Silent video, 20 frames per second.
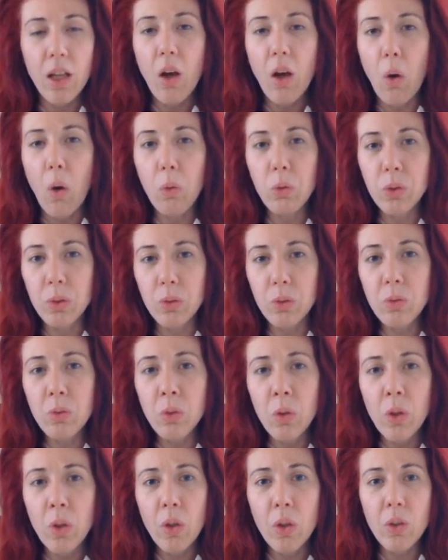
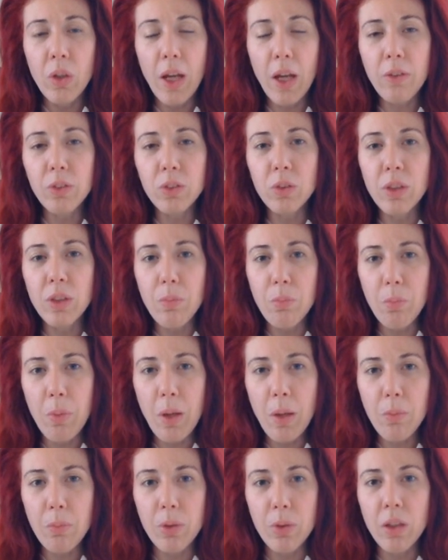Also, you have to
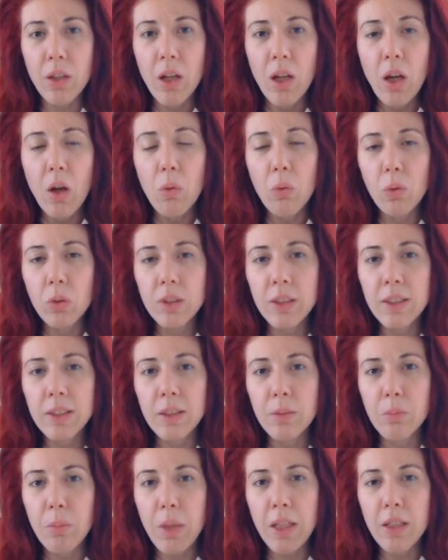remember what is
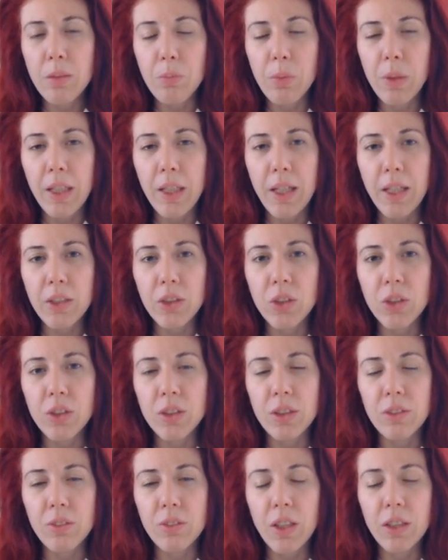the main
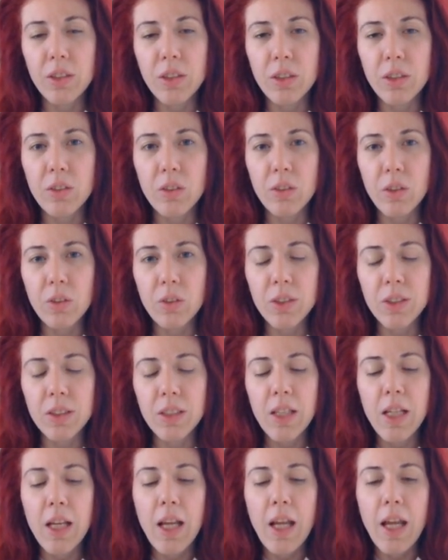applications of
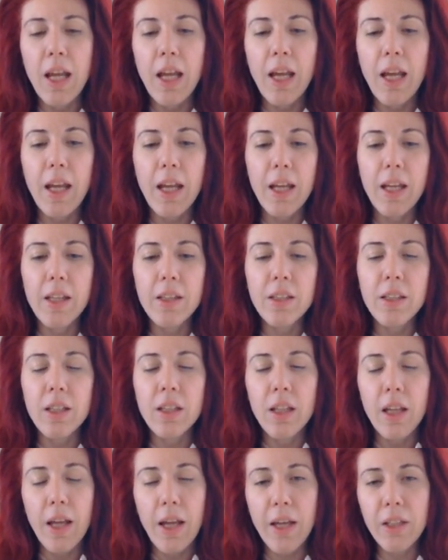integrals, and
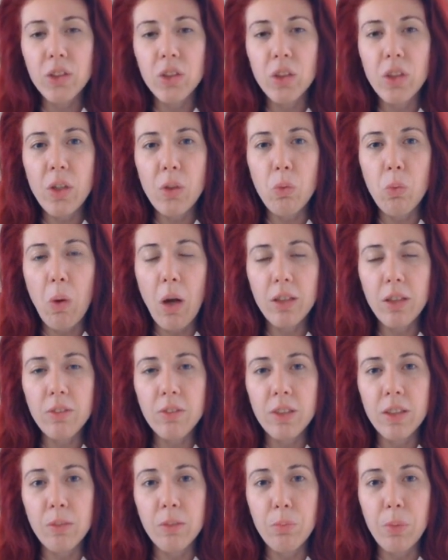actually one
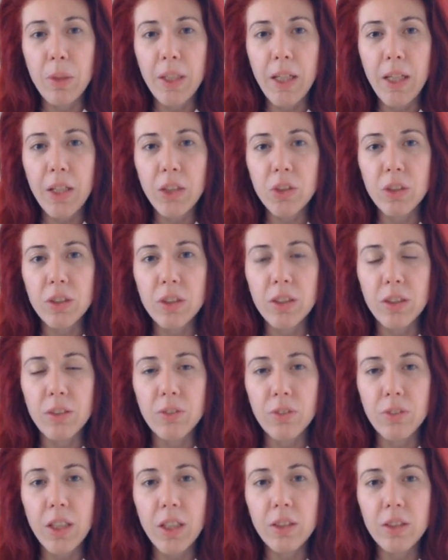of the applications
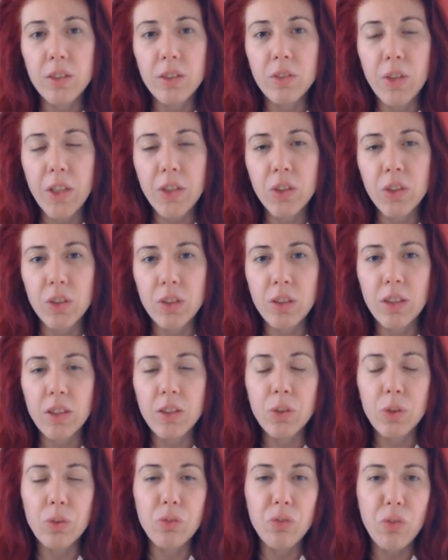of integration
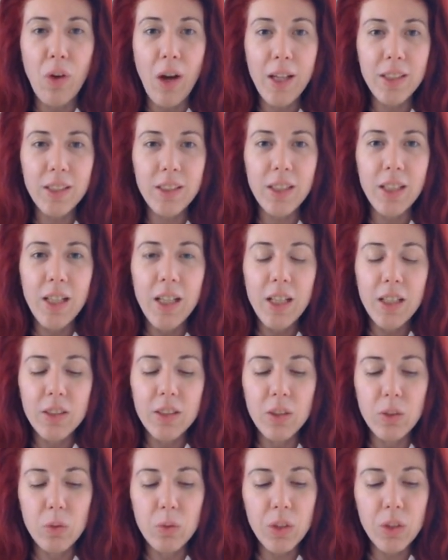is to find
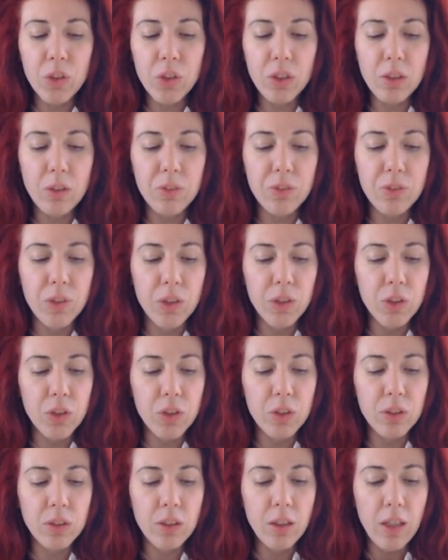the original
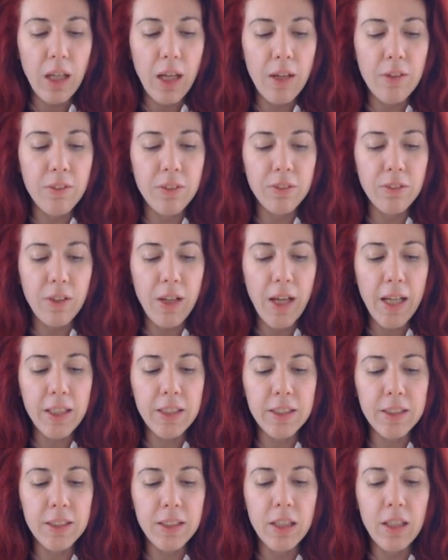function f of
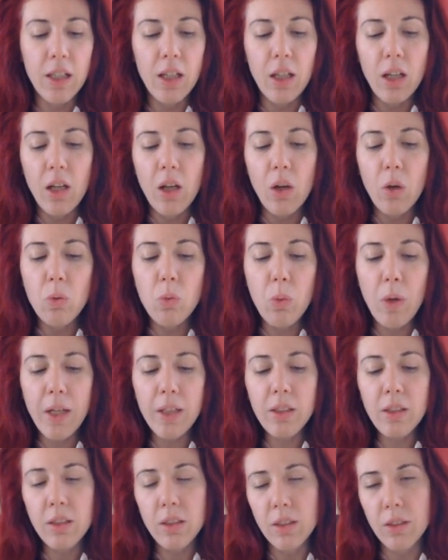x
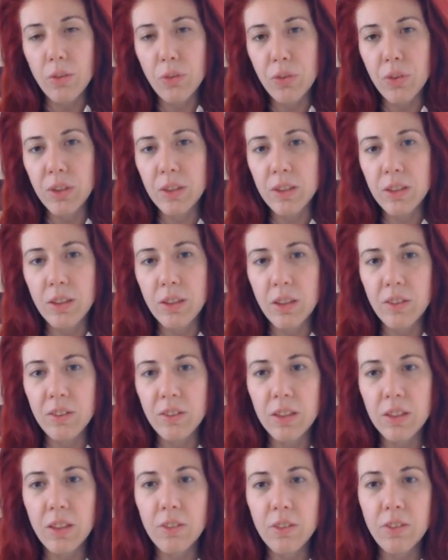when the first
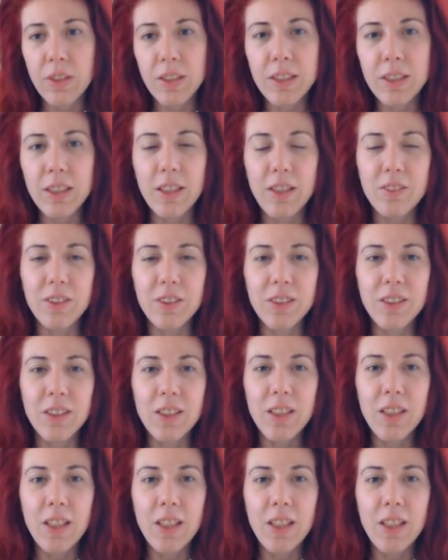derivative is given.